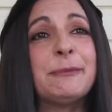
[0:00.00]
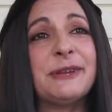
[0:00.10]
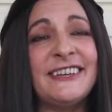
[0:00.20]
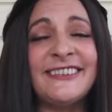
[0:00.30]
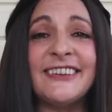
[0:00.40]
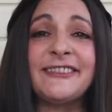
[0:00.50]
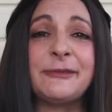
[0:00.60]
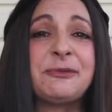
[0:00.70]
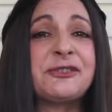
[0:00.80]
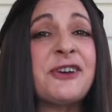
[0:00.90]
please hit
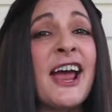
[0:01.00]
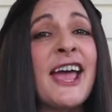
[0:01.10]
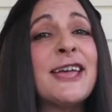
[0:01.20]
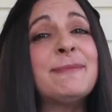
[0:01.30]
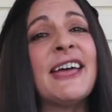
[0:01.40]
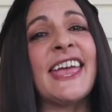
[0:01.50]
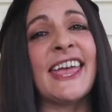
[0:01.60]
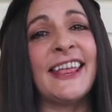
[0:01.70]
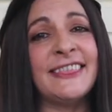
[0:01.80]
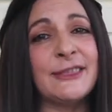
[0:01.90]
subscribe
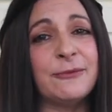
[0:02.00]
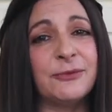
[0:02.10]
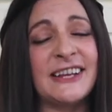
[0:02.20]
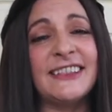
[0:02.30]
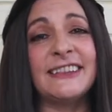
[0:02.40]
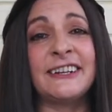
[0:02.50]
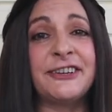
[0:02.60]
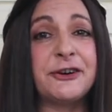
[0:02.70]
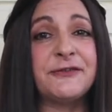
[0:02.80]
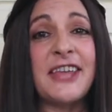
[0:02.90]
and ring the little
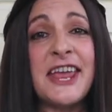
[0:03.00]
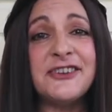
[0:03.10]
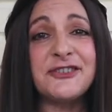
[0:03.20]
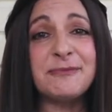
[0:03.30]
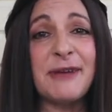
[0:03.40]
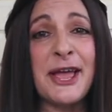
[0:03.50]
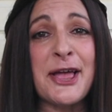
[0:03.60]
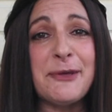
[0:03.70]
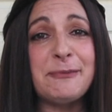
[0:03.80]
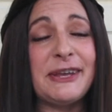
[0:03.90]
notification
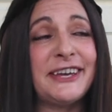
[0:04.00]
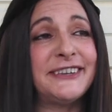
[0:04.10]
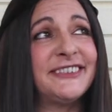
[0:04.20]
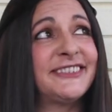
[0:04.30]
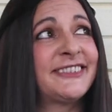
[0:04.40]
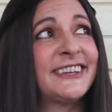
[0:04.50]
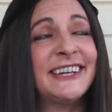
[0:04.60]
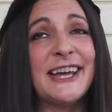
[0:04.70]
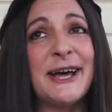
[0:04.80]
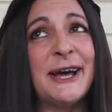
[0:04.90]
bell because
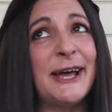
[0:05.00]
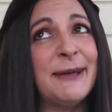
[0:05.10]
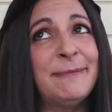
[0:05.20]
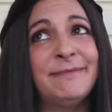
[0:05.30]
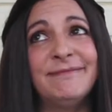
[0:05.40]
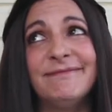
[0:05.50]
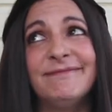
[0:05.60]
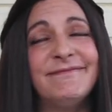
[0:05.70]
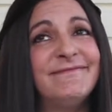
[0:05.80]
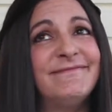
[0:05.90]
I'm
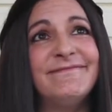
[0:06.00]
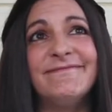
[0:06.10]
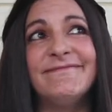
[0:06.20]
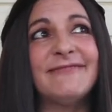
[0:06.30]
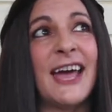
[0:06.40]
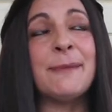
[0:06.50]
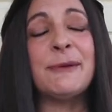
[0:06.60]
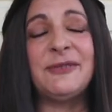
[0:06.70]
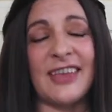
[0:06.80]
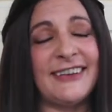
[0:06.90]
I'm
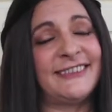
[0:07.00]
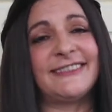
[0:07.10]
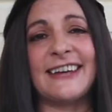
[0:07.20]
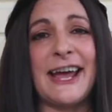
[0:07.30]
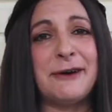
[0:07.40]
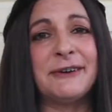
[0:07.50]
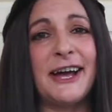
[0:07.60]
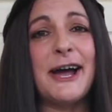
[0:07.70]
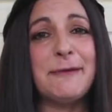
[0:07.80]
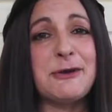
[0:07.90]
obsessed now.
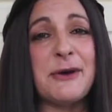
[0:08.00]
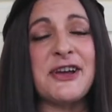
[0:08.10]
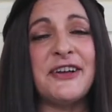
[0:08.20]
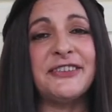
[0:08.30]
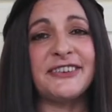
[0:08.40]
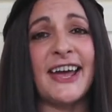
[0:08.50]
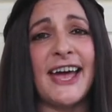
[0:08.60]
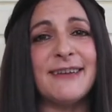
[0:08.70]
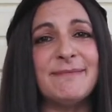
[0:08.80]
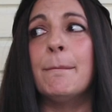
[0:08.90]
I'm going all the
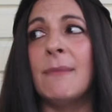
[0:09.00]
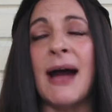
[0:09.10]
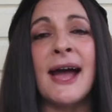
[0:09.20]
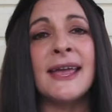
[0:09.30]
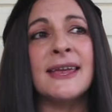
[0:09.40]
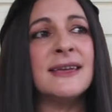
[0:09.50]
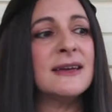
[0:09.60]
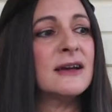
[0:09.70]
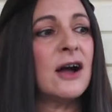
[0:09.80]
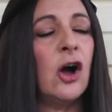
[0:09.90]
time. My
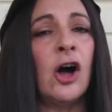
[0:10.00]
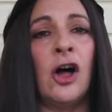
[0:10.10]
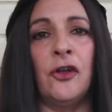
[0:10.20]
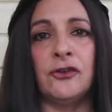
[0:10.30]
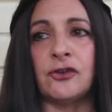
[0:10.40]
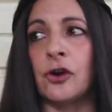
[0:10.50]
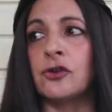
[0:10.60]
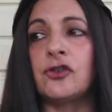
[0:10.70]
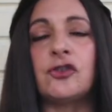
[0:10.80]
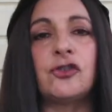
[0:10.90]
hauls
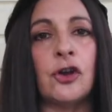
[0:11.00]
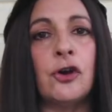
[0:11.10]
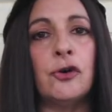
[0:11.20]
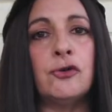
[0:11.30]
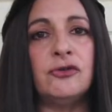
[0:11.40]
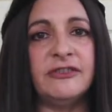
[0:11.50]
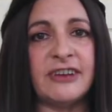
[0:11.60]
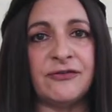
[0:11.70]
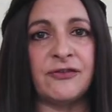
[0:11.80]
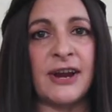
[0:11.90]
are so
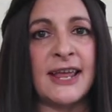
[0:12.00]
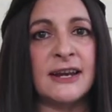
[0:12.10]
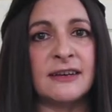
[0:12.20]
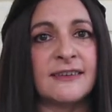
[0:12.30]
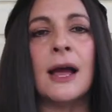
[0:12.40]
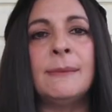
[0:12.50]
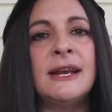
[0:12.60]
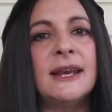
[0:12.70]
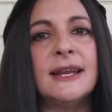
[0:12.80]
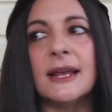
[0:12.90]
different. I
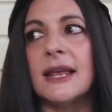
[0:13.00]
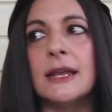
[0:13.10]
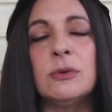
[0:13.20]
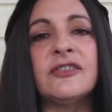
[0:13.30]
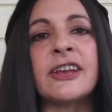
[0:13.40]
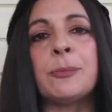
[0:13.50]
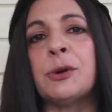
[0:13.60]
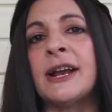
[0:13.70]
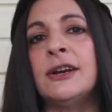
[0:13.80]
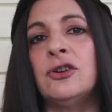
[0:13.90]
mean, it, it was like a
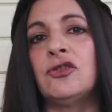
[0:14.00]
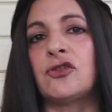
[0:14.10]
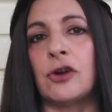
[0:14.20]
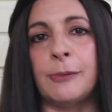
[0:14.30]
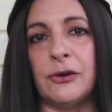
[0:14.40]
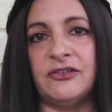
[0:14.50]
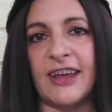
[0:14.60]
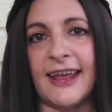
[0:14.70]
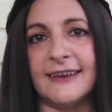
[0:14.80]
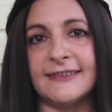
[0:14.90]
brand new store both
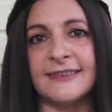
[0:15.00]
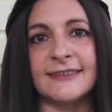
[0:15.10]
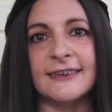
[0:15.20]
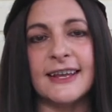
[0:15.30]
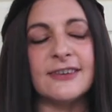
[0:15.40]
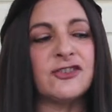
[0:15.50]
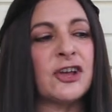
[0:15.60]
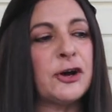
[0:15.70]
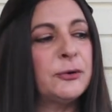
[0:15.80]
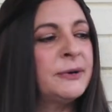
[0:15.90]
days.
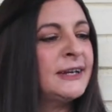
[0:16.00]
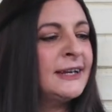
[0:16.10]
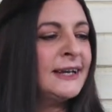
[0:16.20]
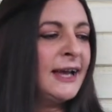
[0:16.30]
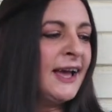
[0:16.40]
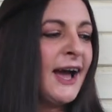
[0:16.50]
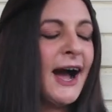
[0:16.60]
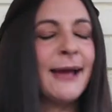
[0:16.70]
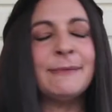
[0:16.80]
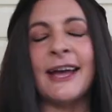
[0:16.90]
So
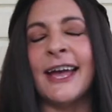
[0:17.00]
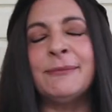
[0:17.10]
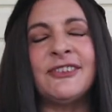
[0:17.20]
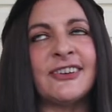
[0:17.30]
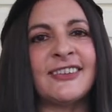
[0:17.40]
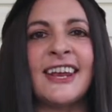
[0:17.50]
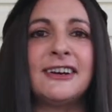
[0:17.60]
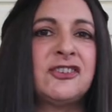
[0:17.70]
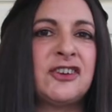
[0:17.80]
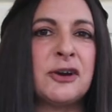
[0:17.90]
I'm, I'm just
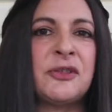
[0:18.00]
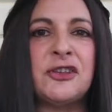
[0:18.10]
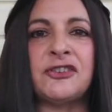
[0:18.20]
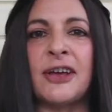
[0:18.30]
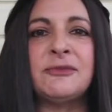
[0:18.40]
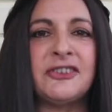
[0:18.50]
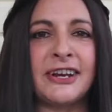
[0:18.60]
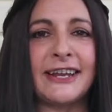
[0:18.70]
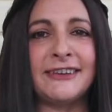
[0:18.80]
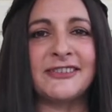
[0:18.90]
excited to share it with you, so I'm just
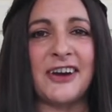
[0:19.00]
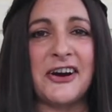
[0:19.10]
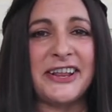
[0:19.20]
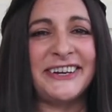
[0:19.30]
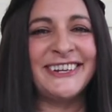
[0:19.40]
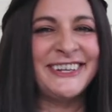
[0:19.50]
going to get started.